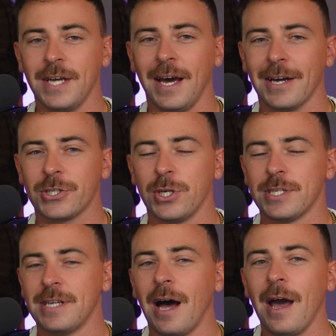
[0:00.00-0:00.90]
to action
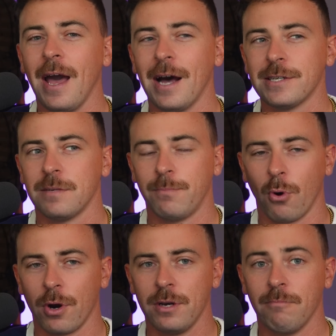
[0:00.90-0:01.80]
is not as
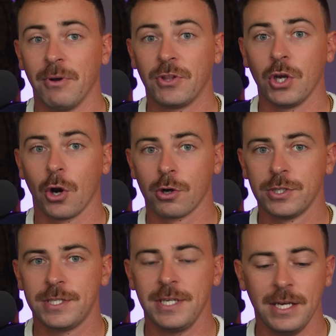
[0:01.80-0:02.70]
important, but the
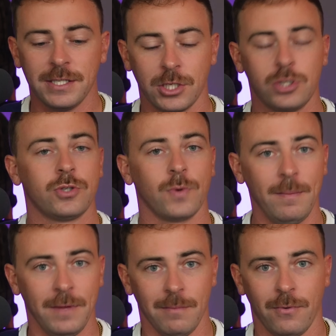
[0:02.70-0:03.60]
urgency is
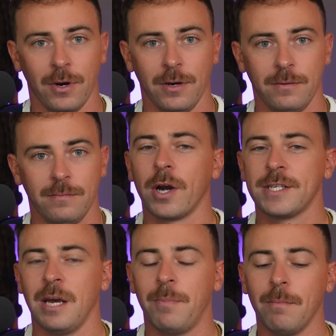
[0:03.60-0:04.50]
extremely important. For
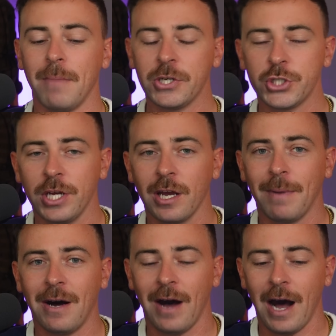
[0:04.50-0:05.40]
example, mentioning
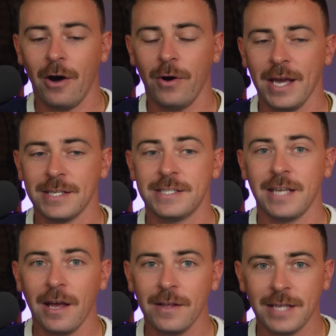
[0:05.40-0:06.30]
about how a
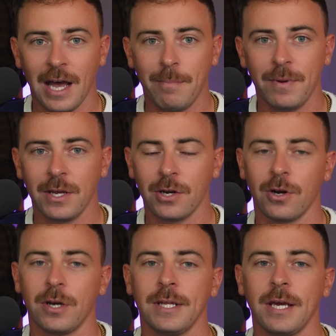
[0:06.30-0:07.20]
sale is happening
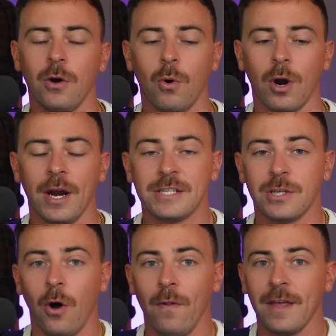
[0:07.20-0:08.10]
currently, or it's
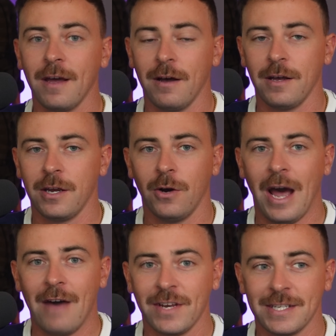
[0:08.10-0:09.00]
only,
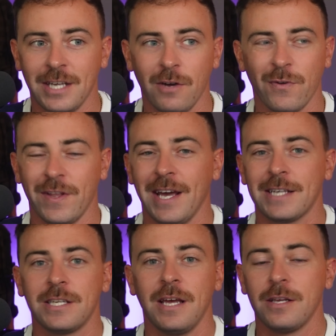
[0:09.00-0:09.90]
having a sale for the
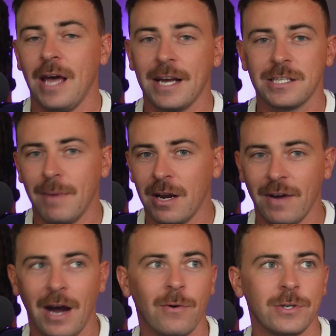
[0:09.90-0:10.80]
next X amount of
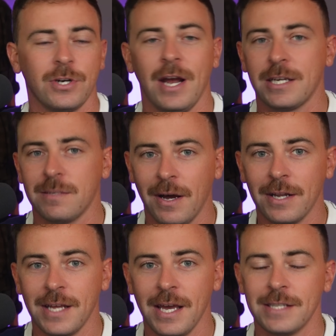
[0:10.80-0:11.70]
hours or X amount
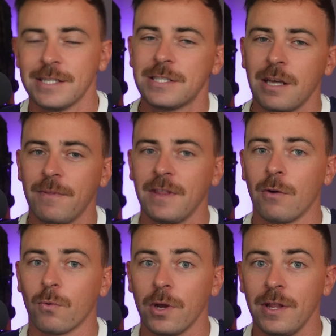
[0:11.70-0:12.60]
of days is something
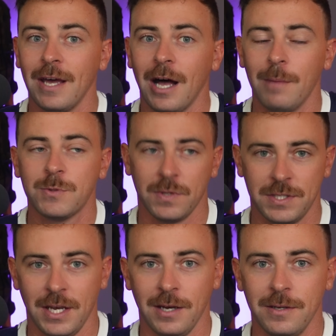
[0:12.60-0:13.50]
that really helps with
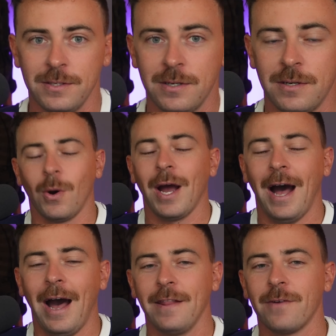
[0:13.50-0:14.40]
sales. So I
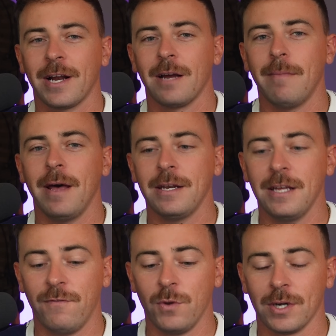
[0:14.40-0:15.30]
highly recommend,
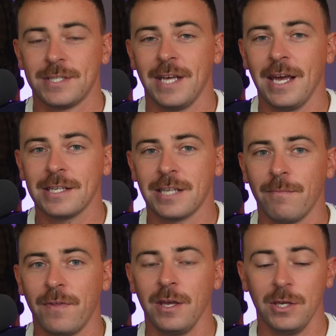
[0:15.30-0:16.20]
if you are saying
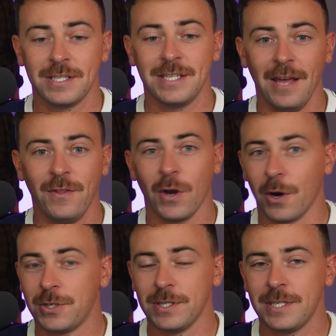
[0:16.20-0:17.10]
something, say the
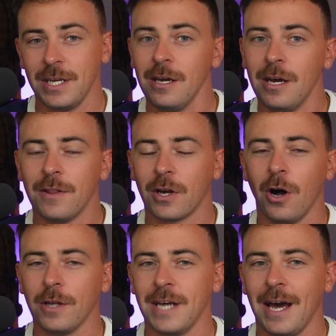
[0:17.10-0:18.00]
urgency. The
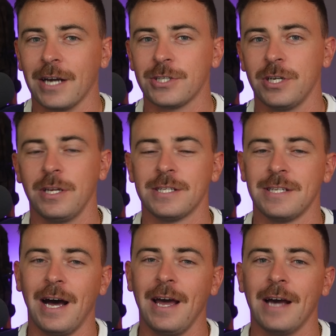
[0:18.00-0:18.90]
call to action is
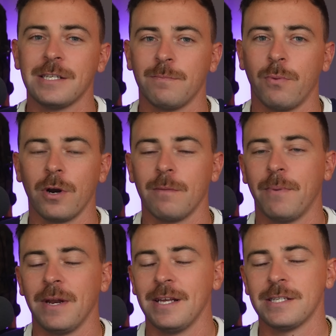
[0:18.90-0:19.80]
not as important,
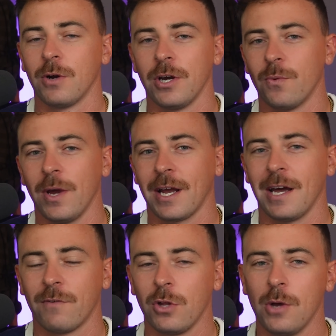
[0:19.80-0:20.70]
but it is a good way to
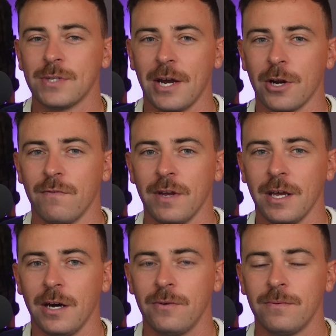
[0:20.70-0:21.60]
kind of close out your
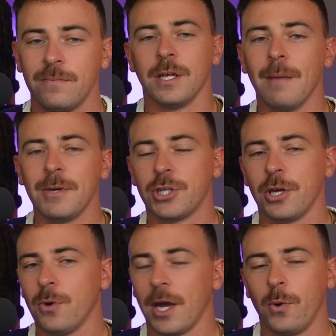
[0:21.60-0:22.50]
video. So let me show
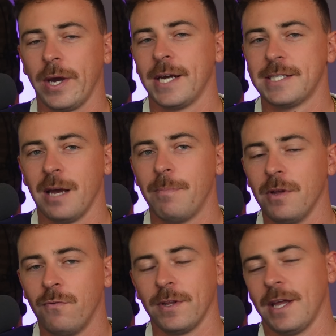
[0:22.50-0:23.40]
you a quick example
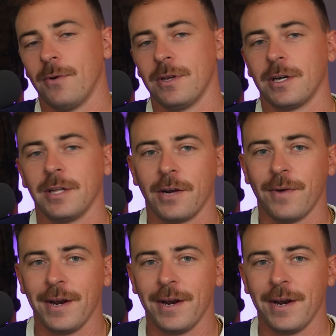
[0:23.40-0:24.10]
of what that would look like